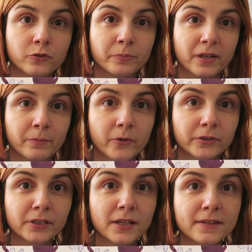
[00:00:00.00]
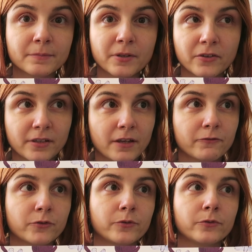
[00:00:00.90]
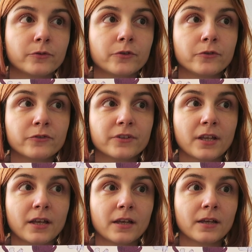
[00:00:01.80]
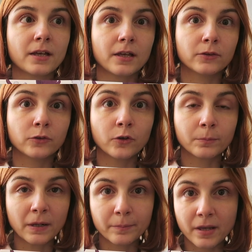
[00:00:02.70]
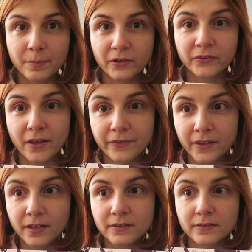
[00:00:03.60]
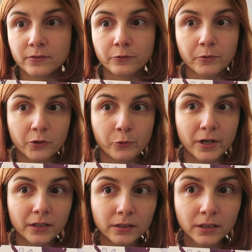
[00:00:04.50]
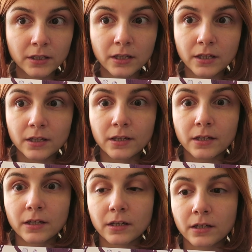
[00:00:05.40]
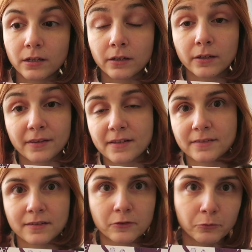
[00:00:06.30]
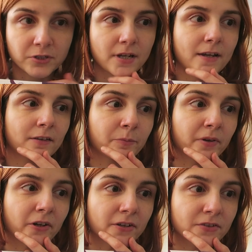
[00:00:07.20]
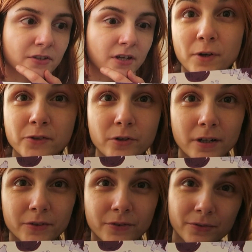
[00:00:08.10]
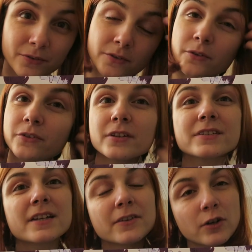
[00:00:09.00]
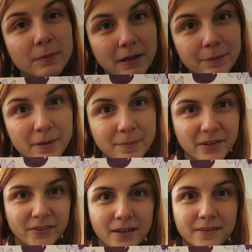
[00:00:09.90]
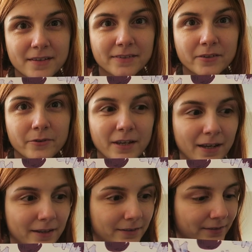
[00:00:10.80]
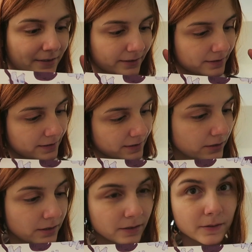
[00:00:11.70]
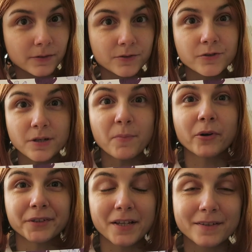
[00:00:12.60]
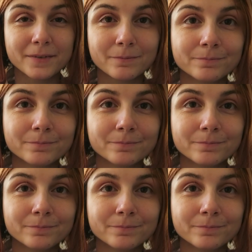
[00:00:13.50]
to print borderless because I have to use the normal paper settings to work well. At least this is what I experienced. When you are using the normal paper settings you can't do the borderless.